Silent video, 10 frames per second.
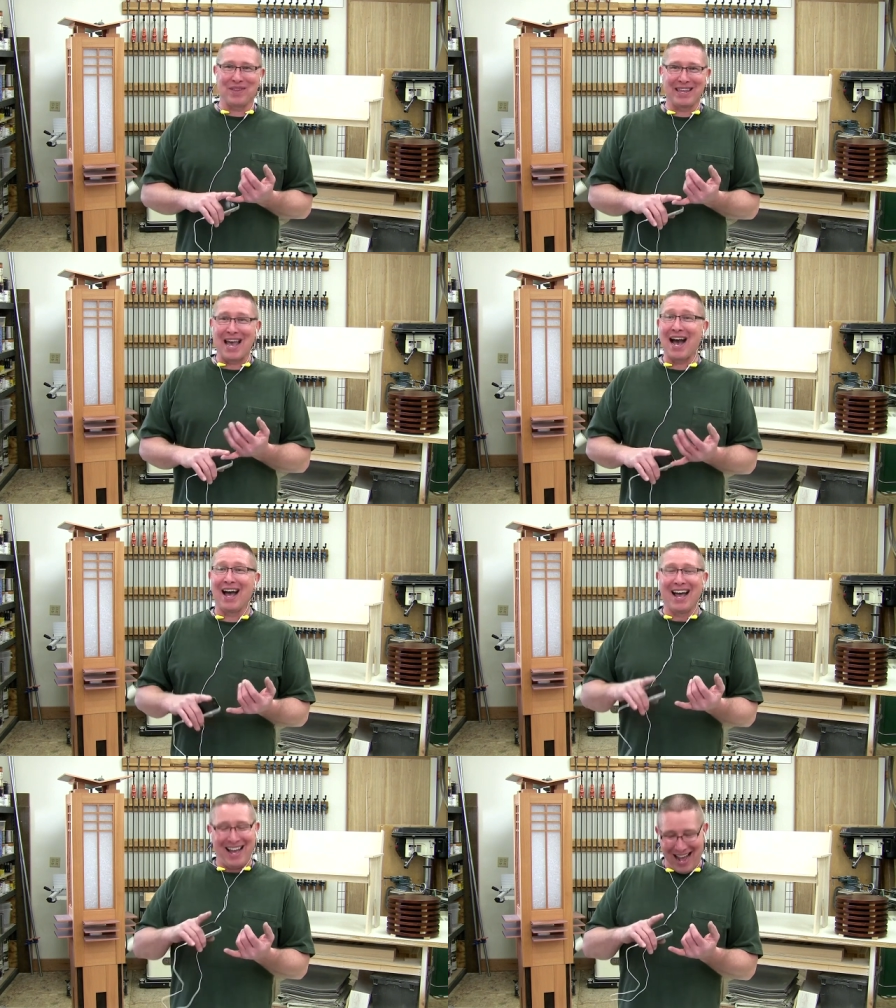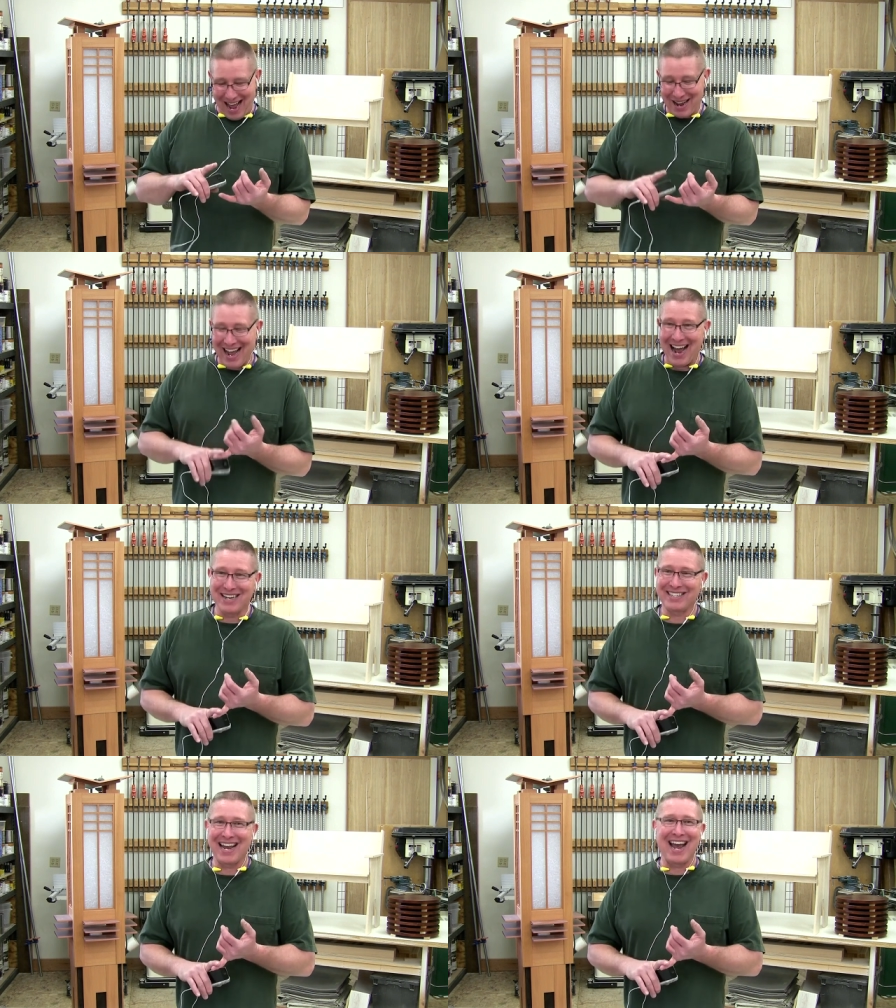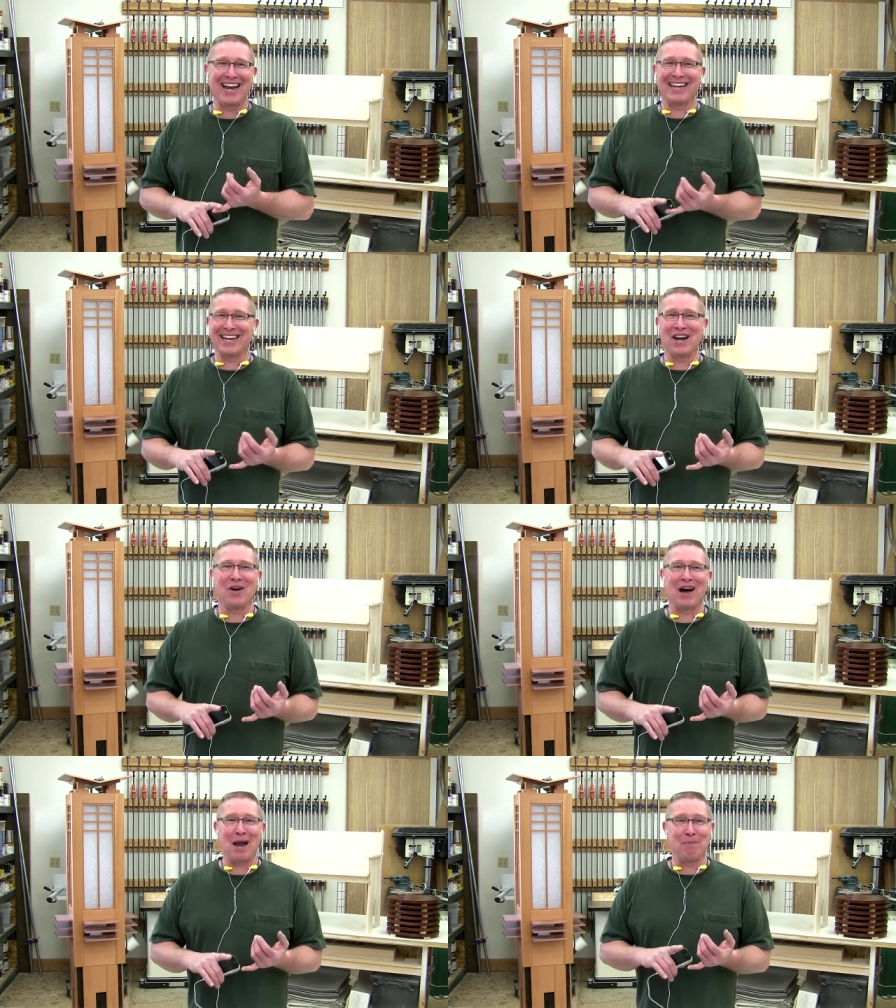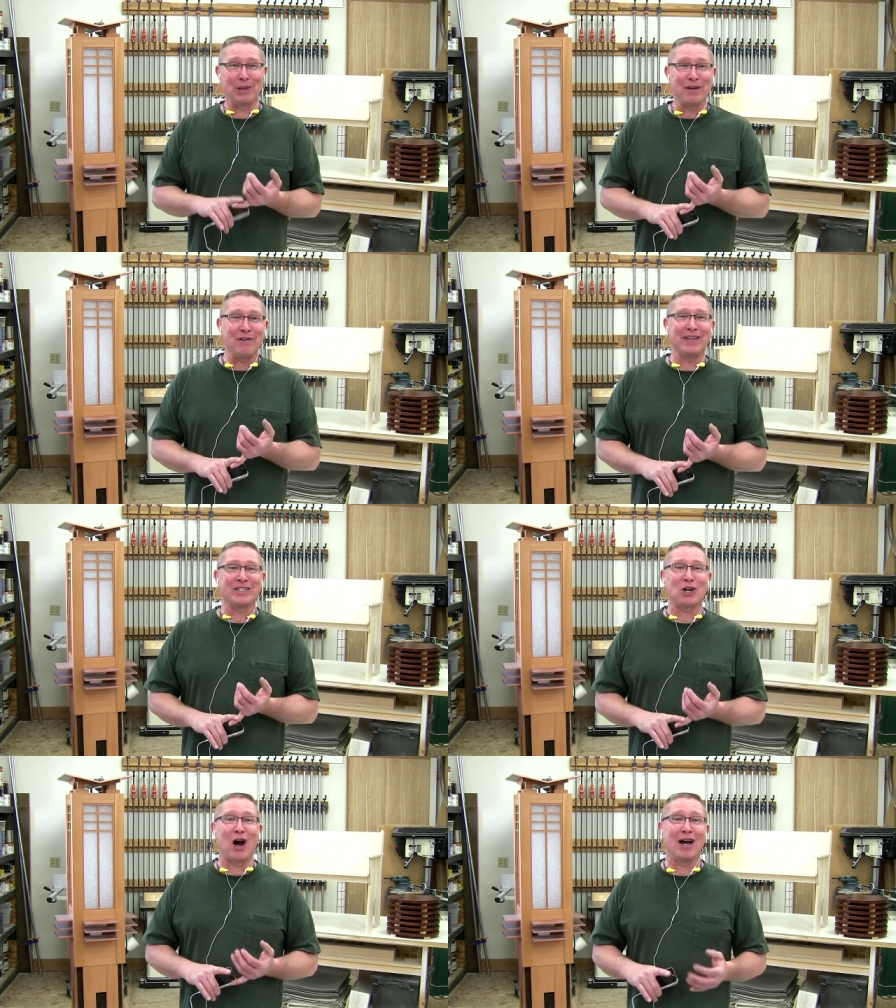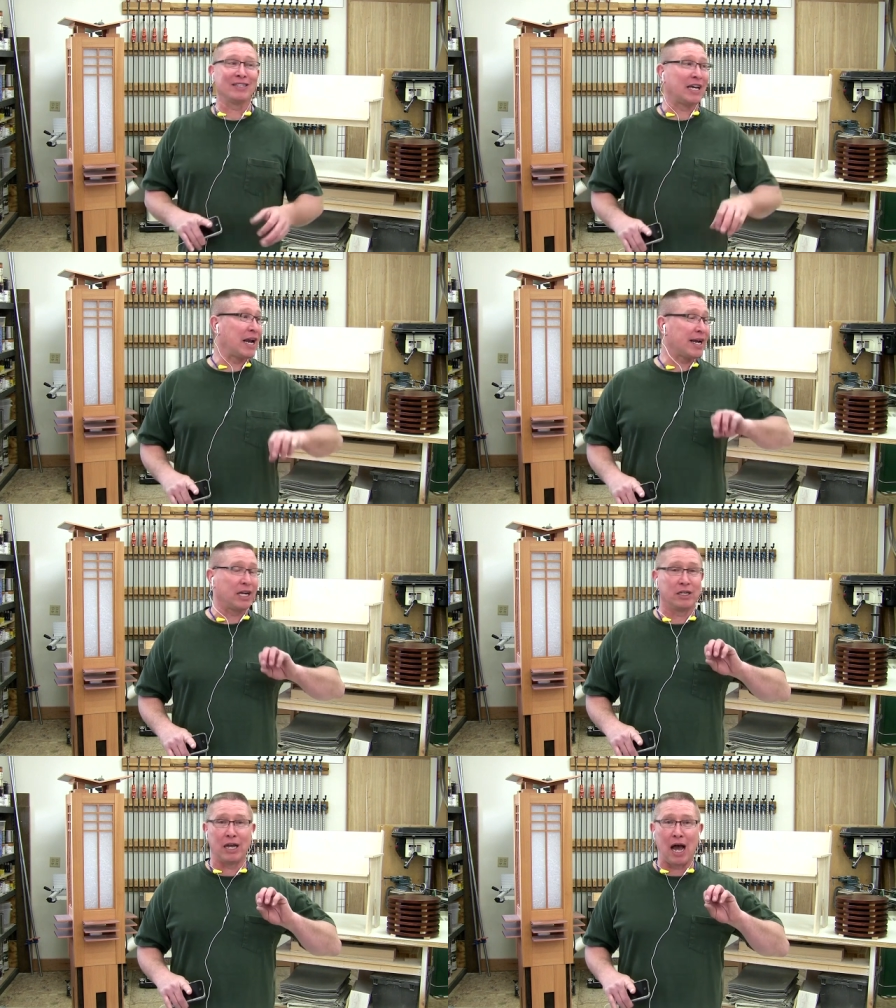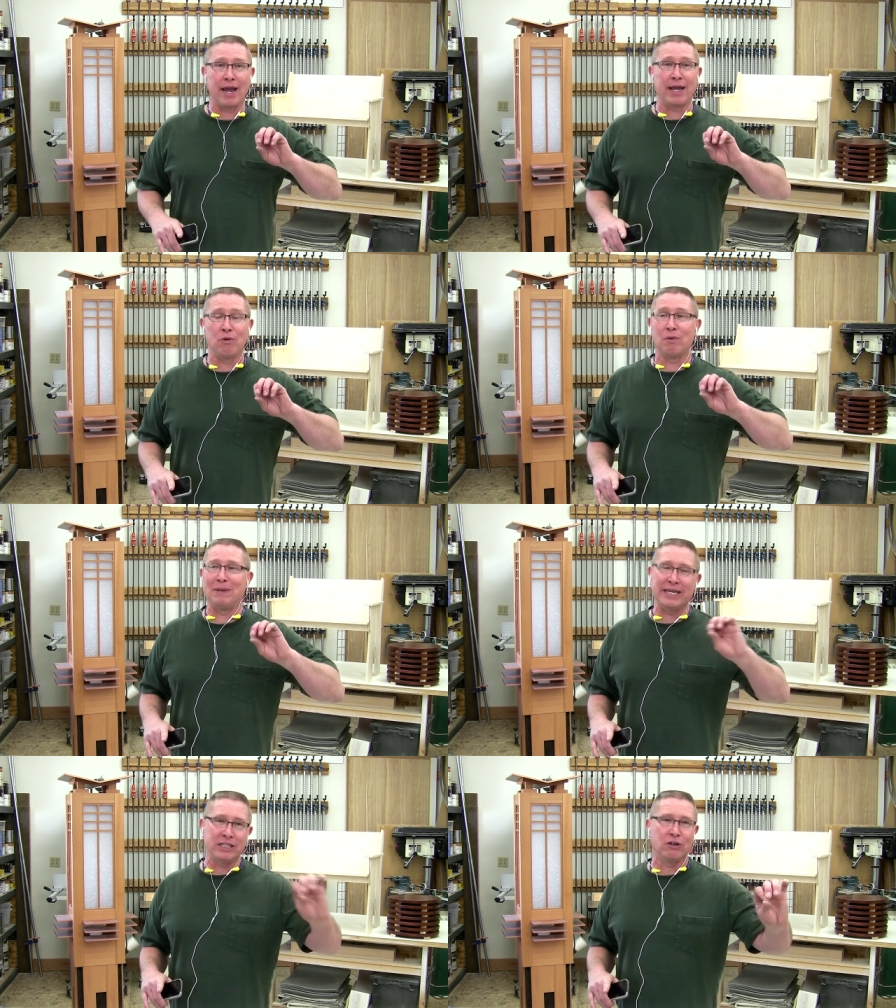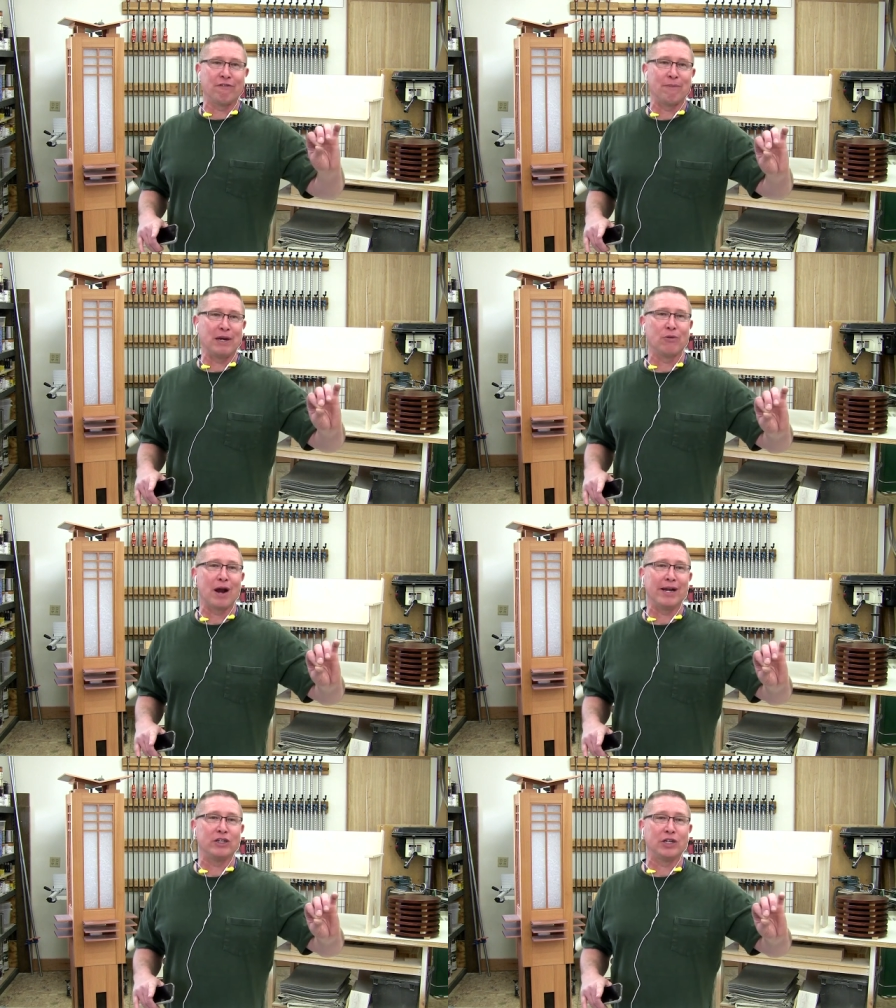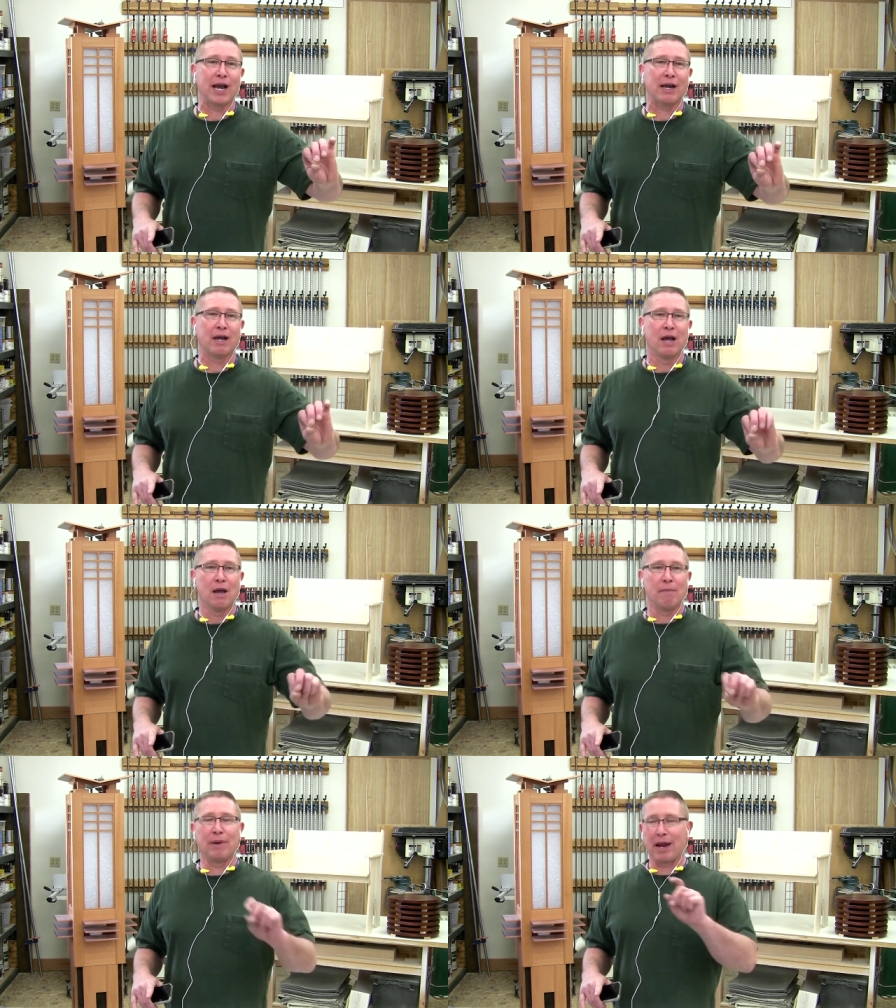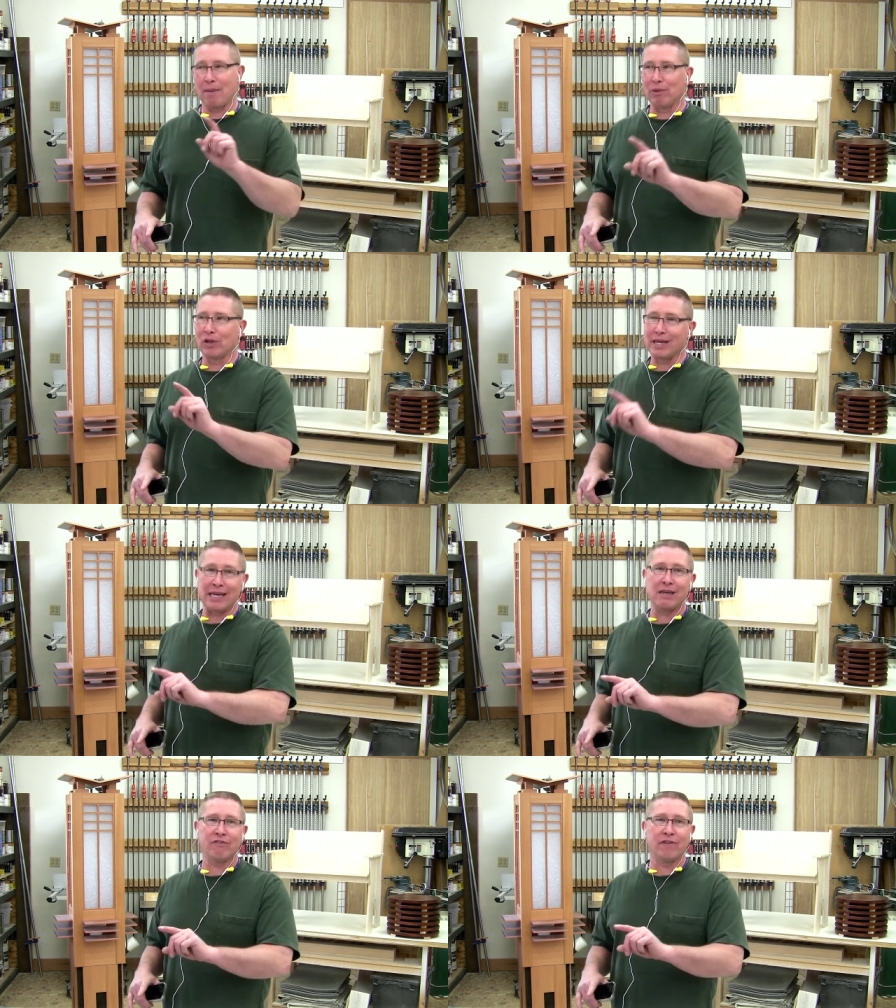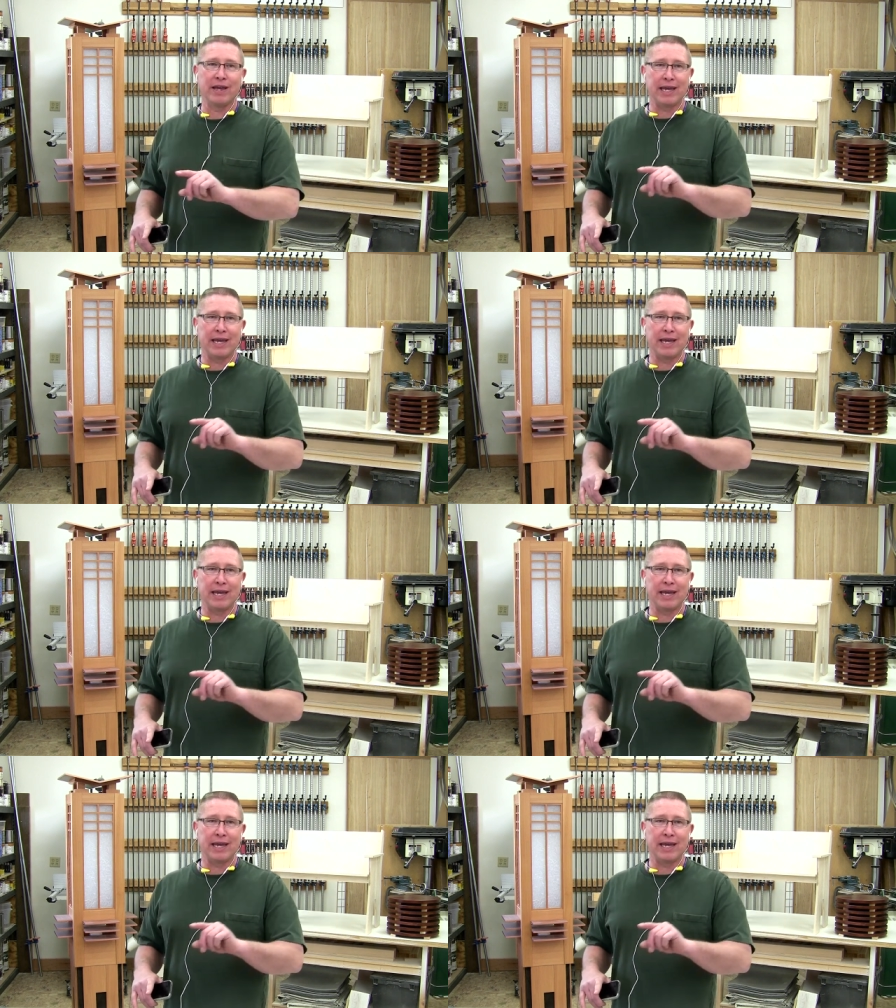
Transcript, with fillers: yeah, I, I say, you know, I believe in this cause and I could, I, it would be easier for me to write a check, but I believe